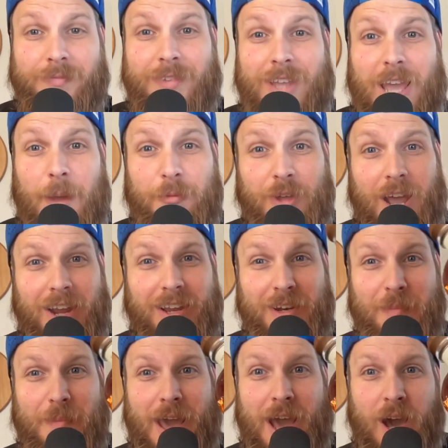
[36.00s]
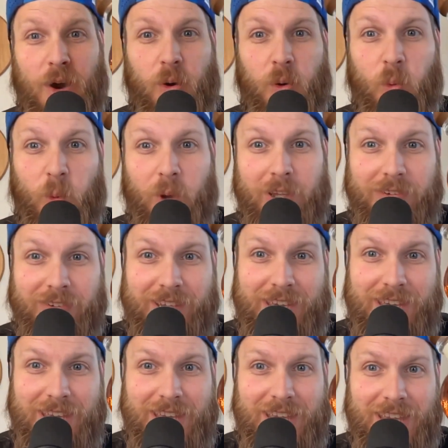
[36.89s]
I'm talking about
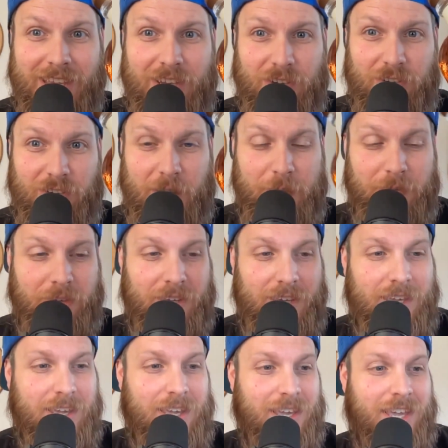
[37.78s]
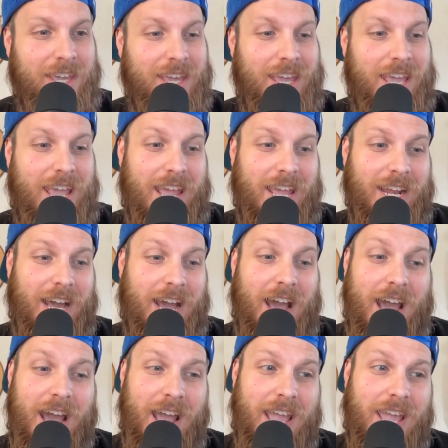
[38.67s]
whiskey Jypsi, and
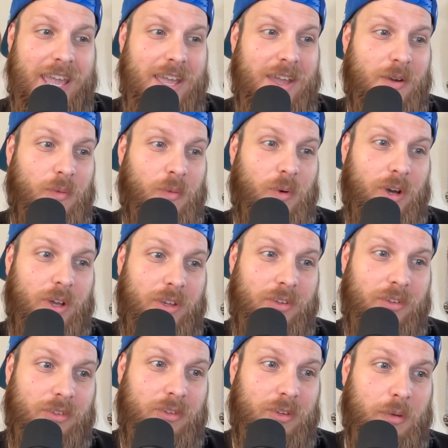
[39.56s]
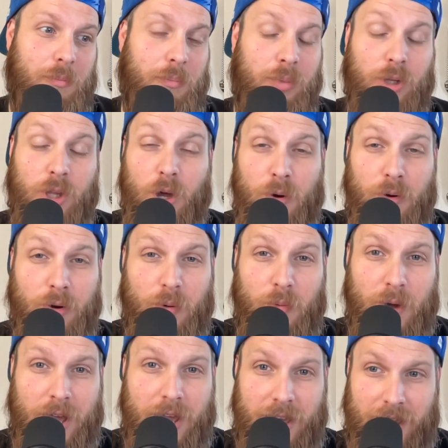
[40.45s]
I was blown
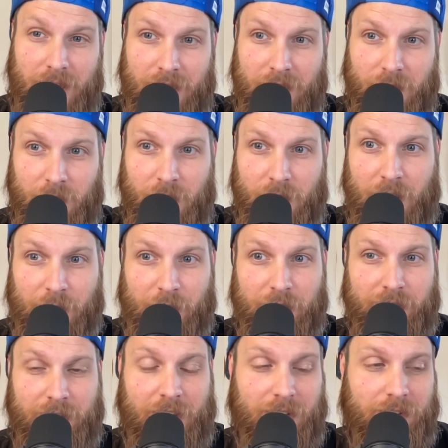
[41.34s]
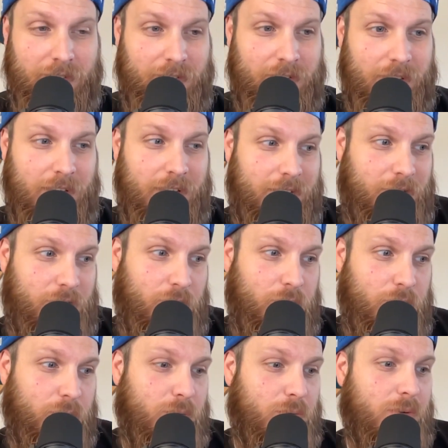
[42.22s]
away when I reached out
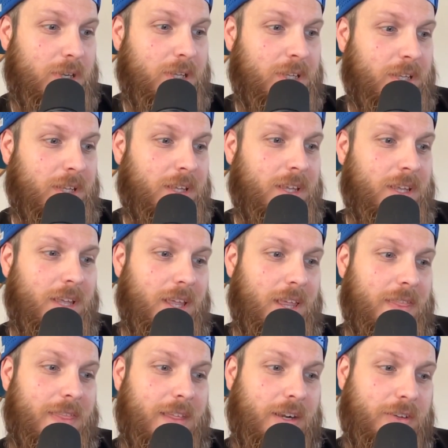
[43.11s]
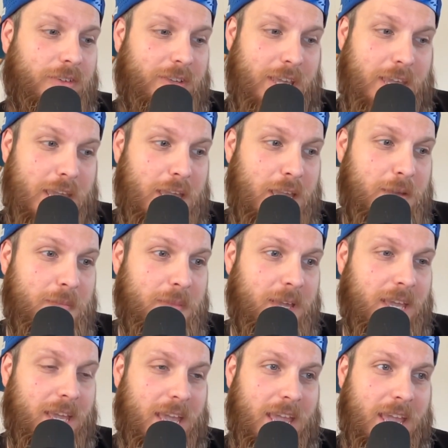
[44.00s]
to their team,
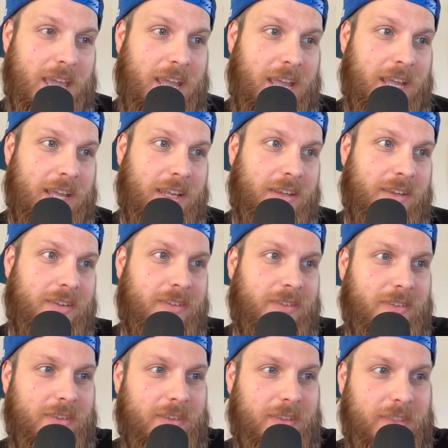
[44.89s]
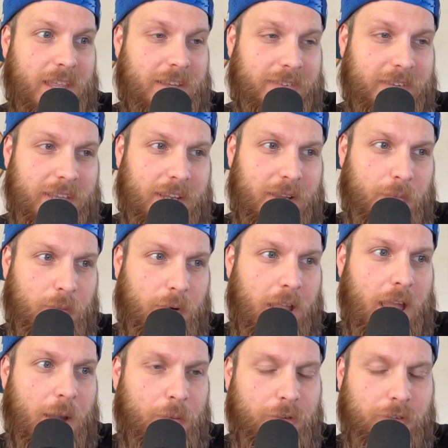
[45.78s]
and they said, well,
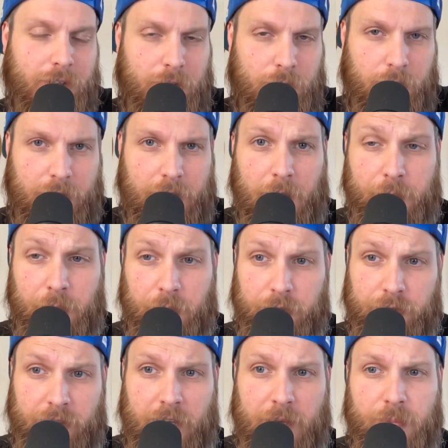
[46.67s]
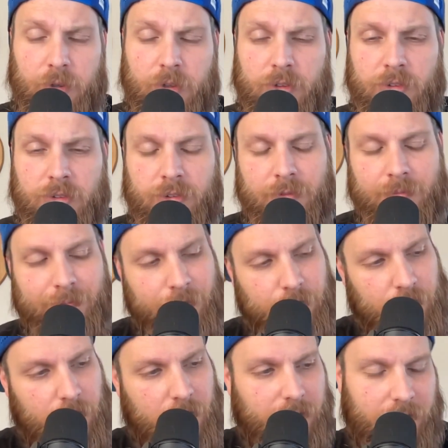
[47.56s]
yeah, we'll send you a couple samples.
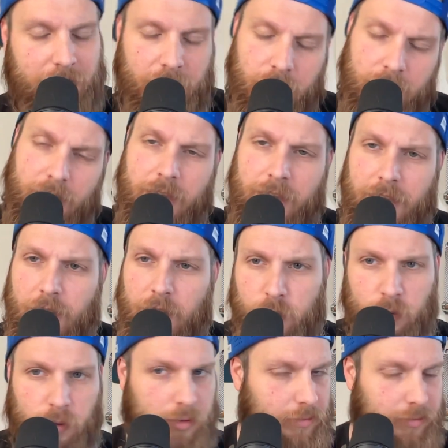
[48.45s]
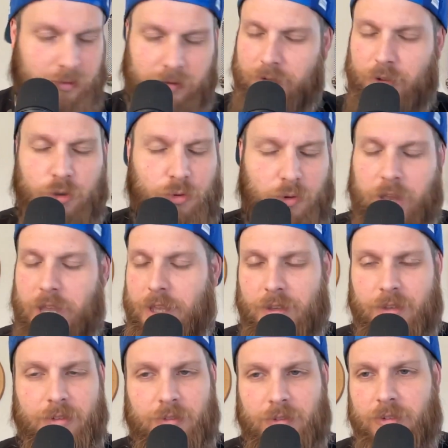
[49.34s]
So I was like, okay, yeah, cool, great,
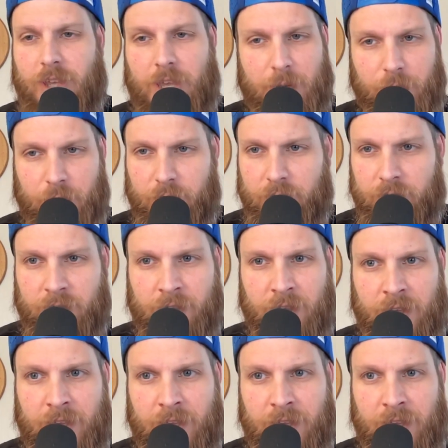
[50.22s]
samples.